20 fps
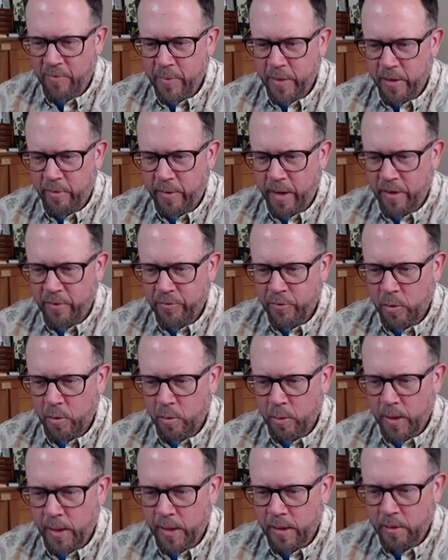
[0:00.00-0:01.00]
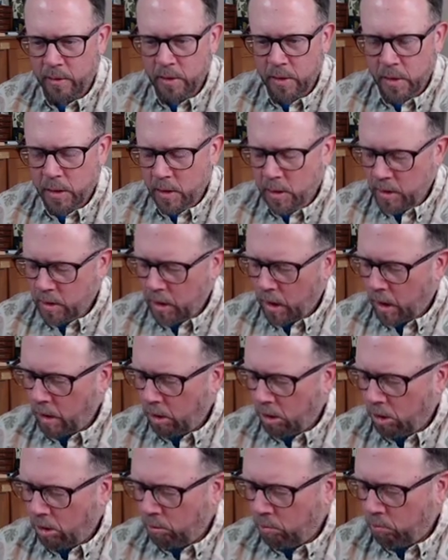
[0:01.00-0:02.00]
been around for a while,
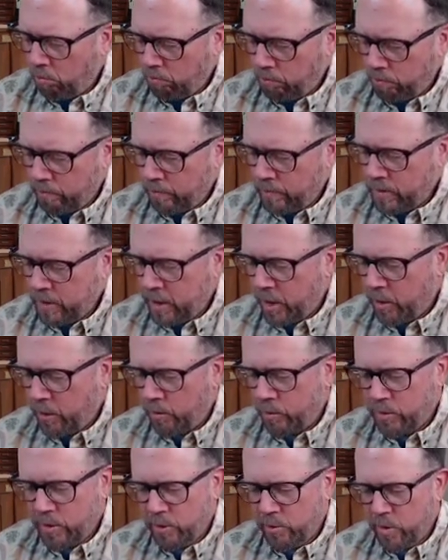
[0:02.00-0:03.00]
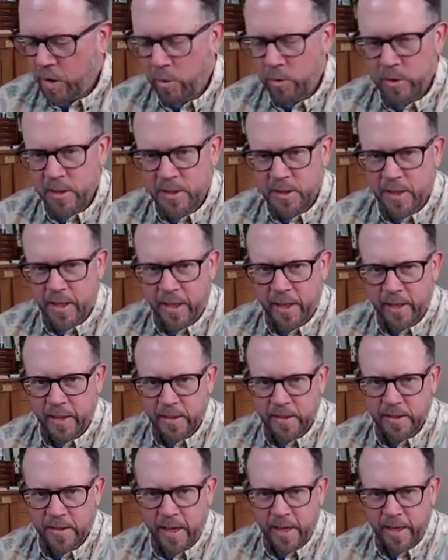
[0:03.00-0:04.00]
um, you know you notice
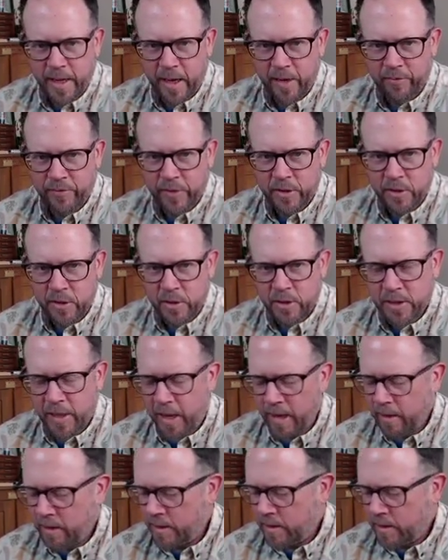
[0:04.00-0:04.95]
things that kind of fit your style and